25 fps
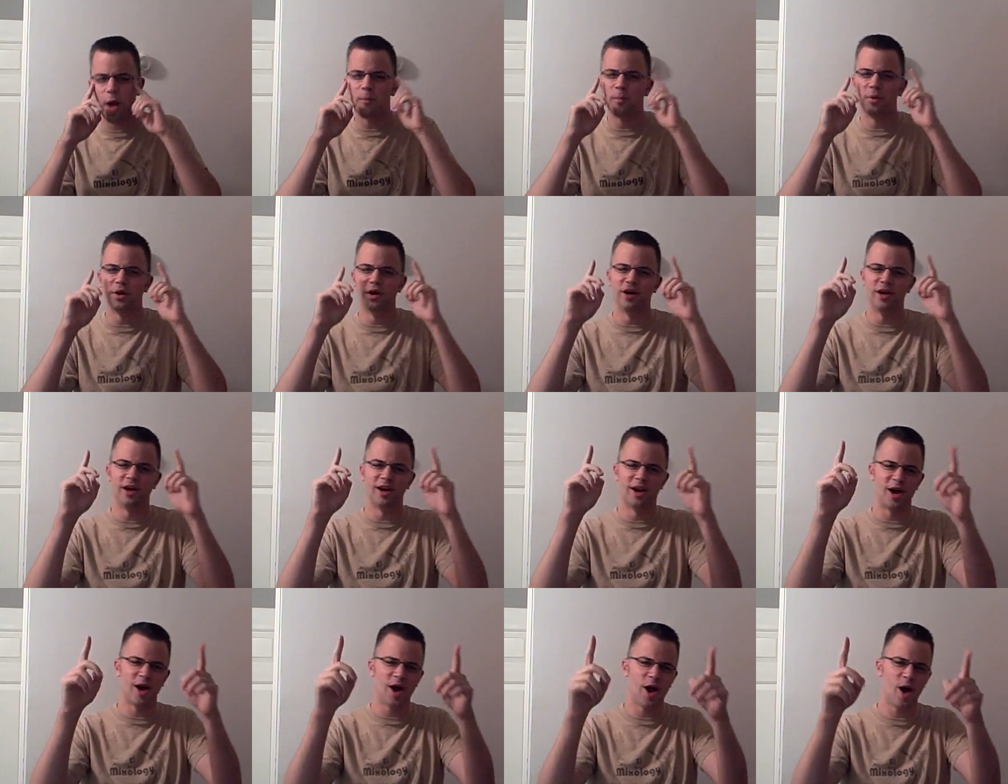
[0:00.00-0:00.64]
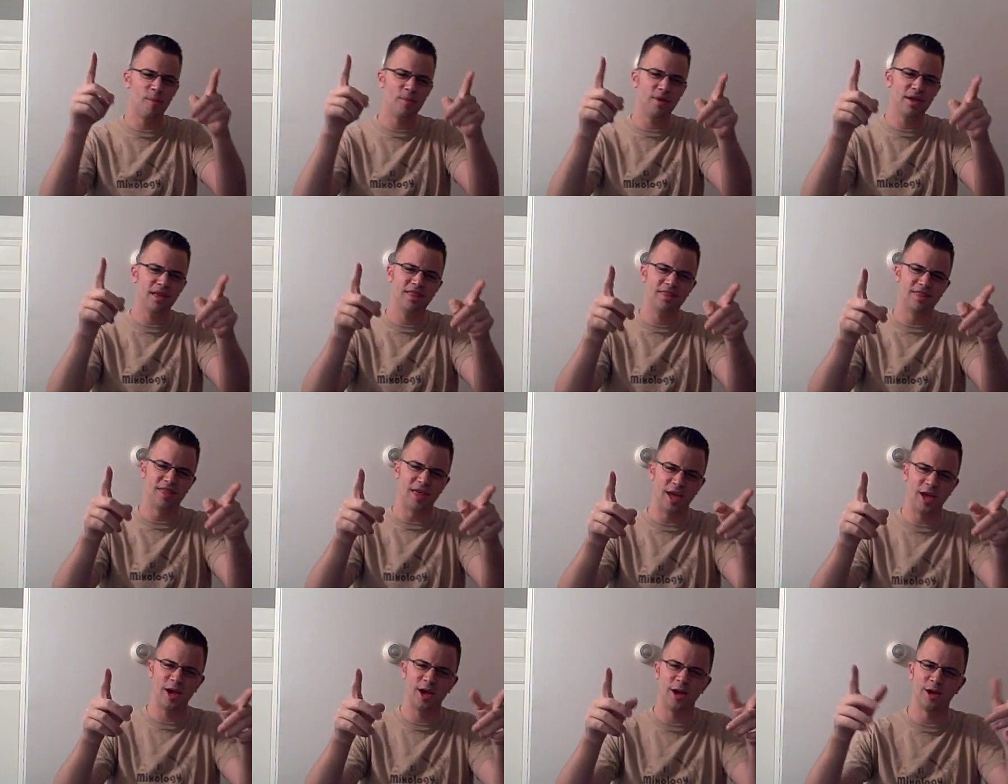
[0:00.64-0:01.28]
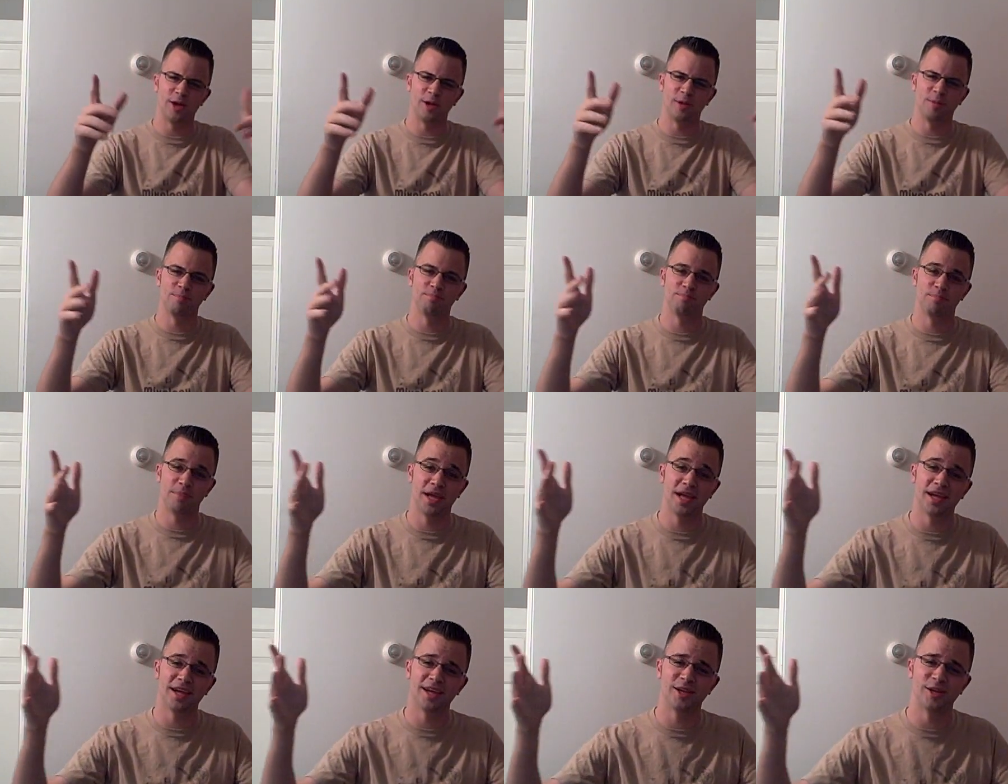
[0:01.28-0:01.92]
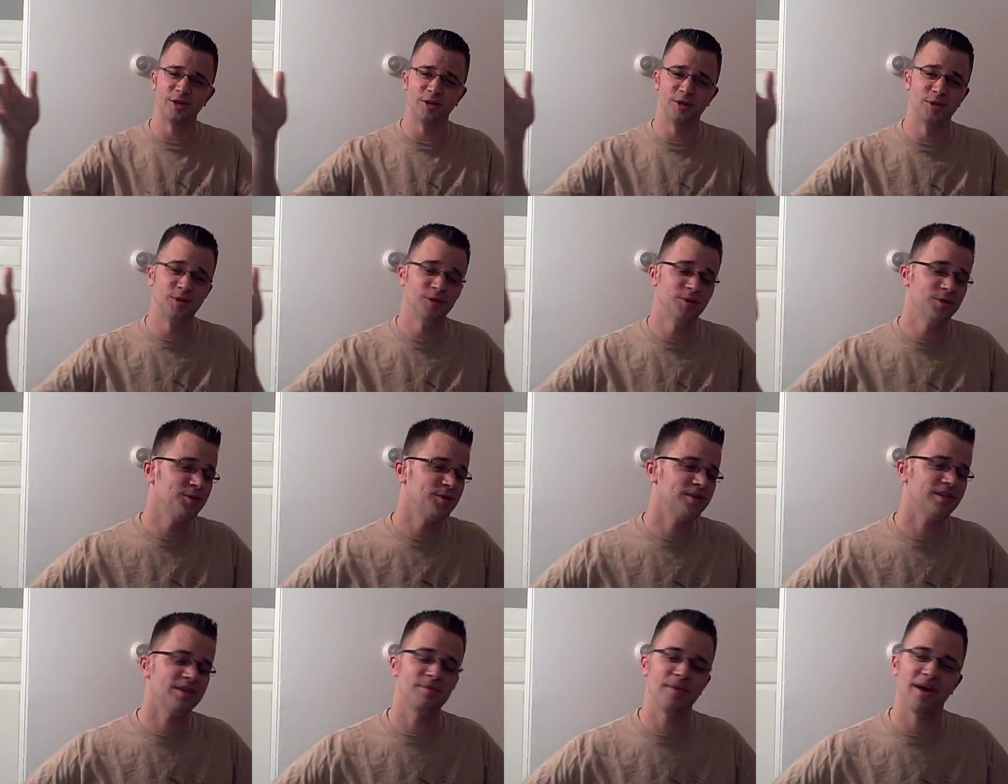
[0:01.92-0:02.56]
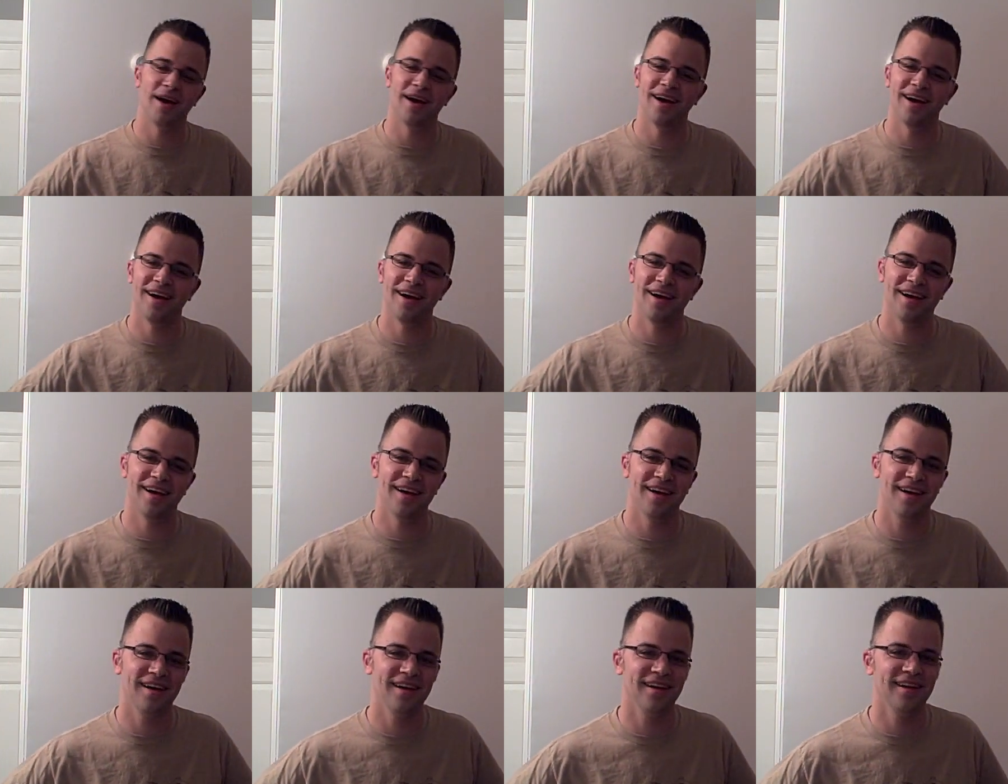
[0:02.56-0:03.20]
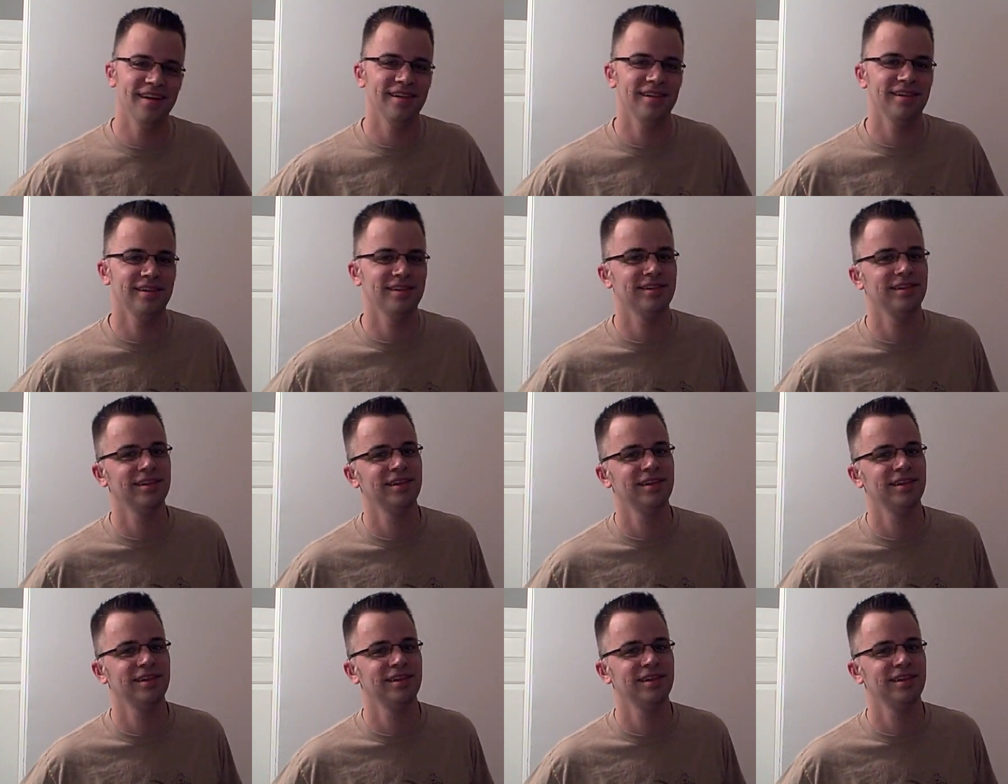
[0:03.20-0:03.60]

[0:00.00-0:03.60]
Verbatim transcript: but I'll be there to make you smile.